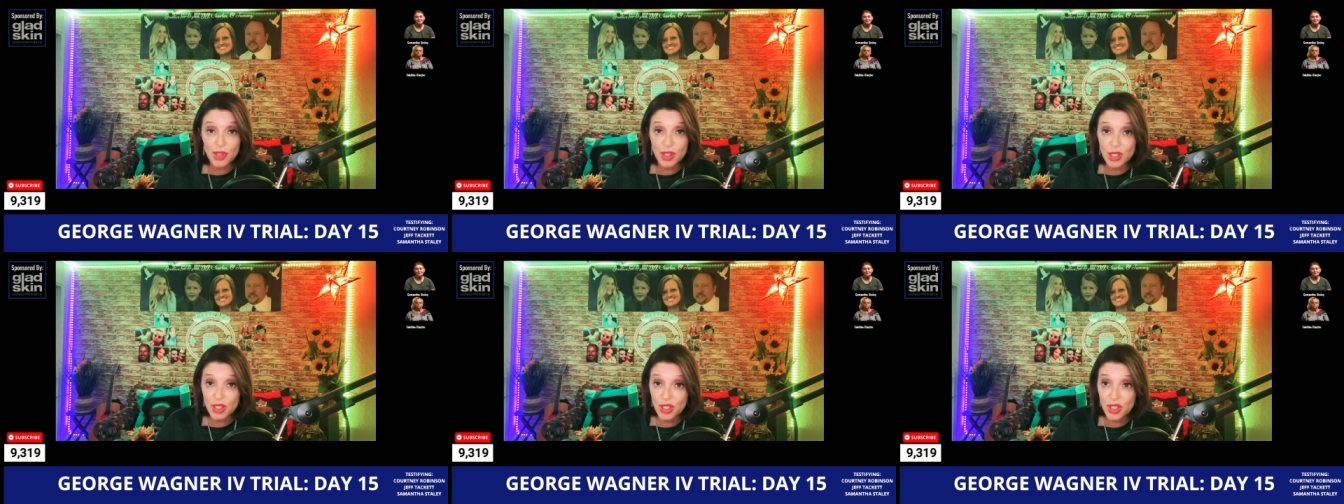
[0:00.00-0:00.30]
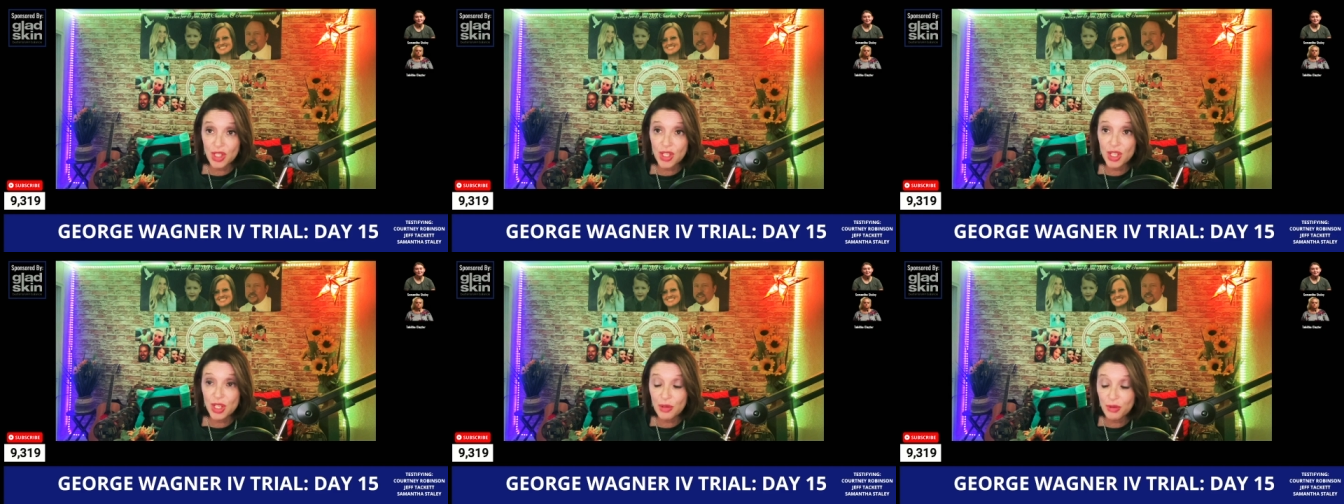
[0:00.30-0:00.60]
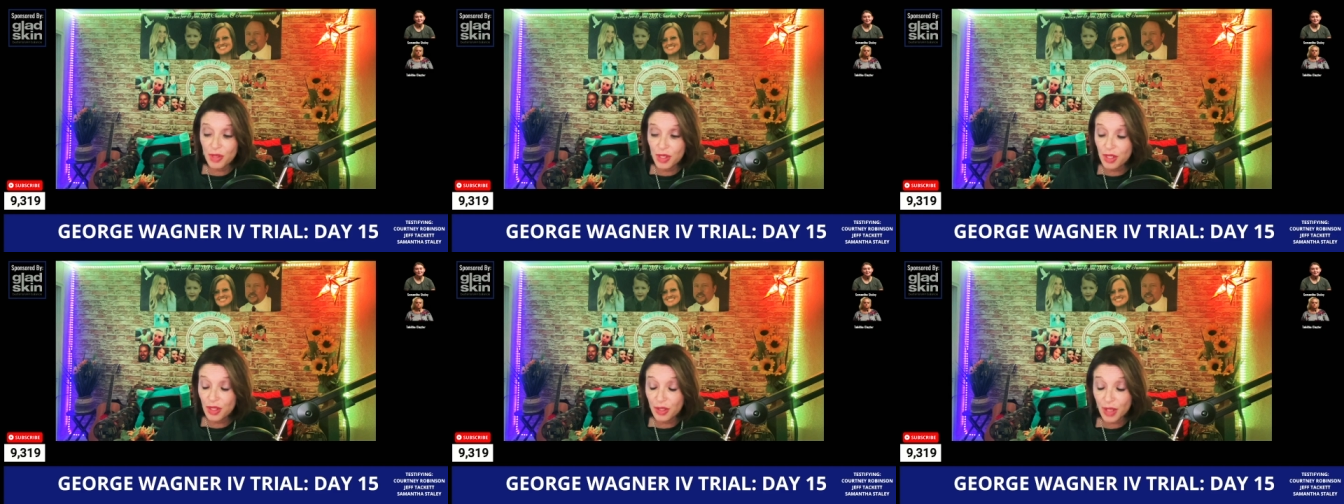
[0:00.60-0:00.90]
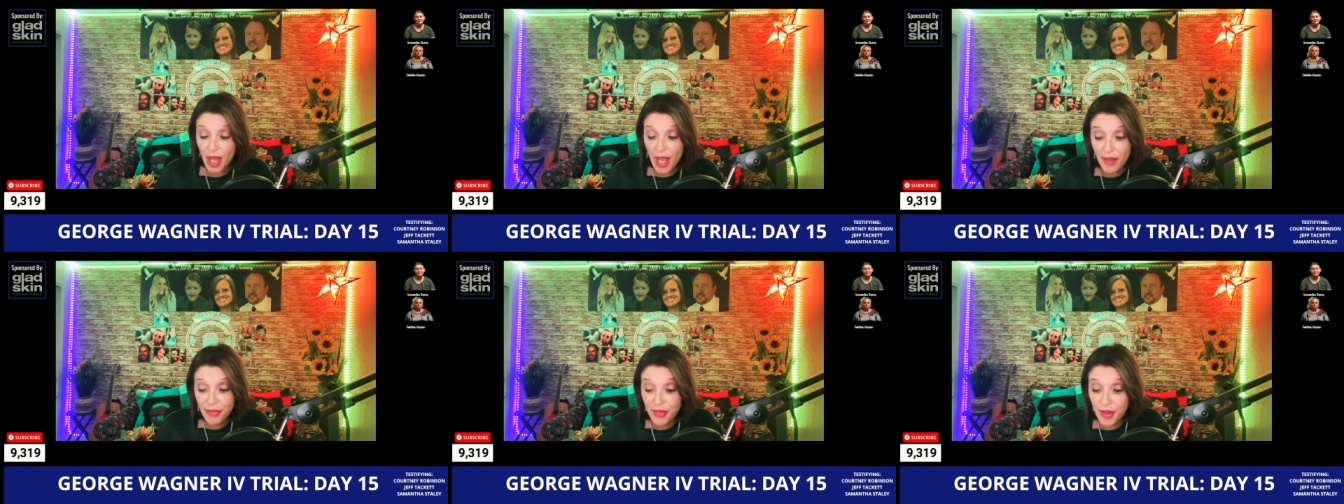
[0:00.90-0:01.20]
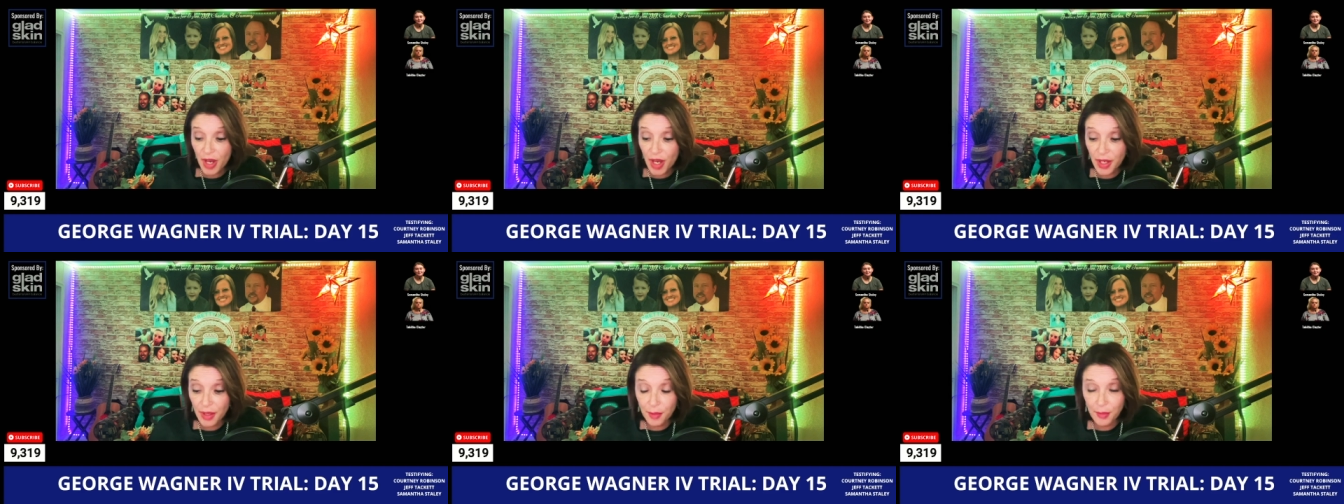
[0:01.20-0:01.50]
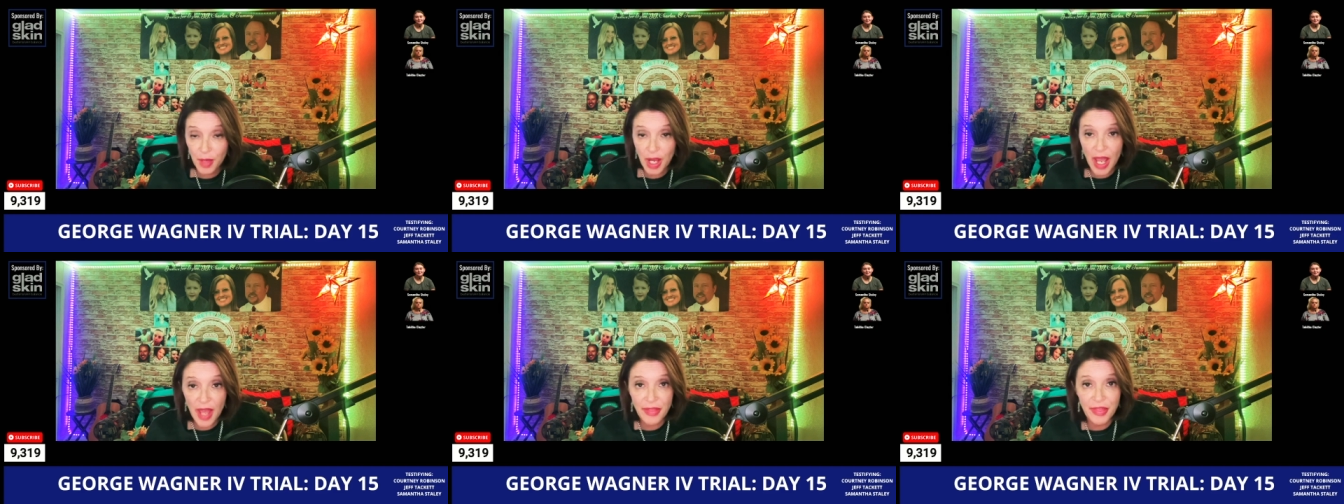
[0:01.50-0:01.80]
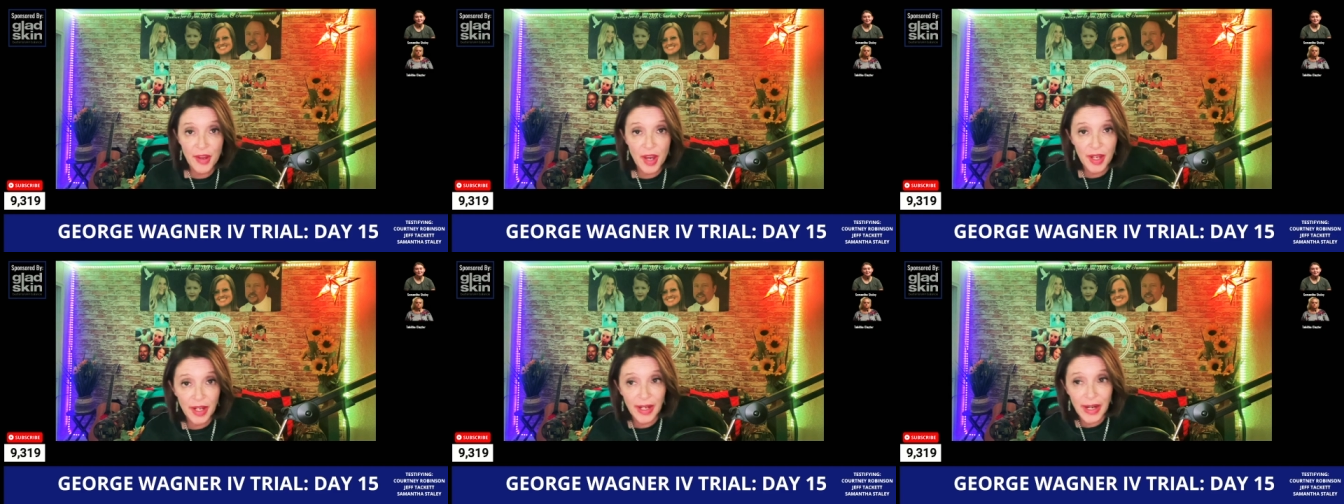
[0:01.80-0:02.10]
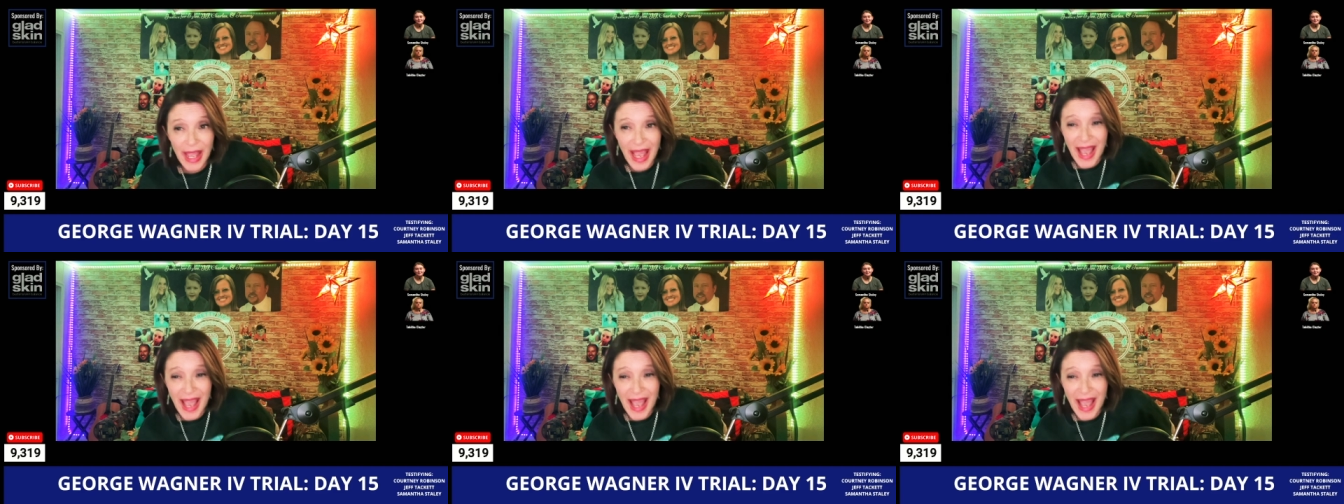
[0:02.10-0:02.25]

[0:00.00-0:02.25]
she I thought it I thought it